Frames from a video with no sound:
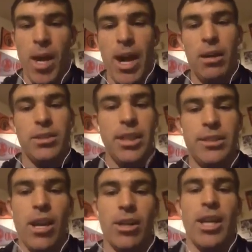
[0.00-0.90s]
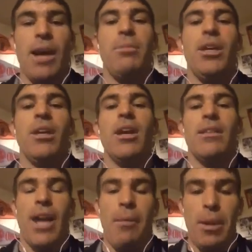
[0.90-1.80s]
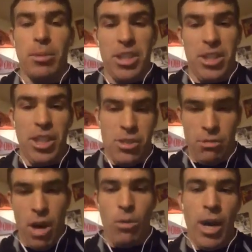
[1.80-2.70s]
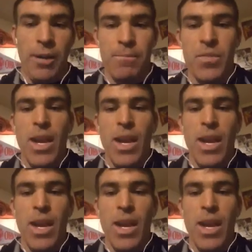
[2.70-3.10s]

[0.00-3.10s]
How detailed can I be that I'm able to teach the right way?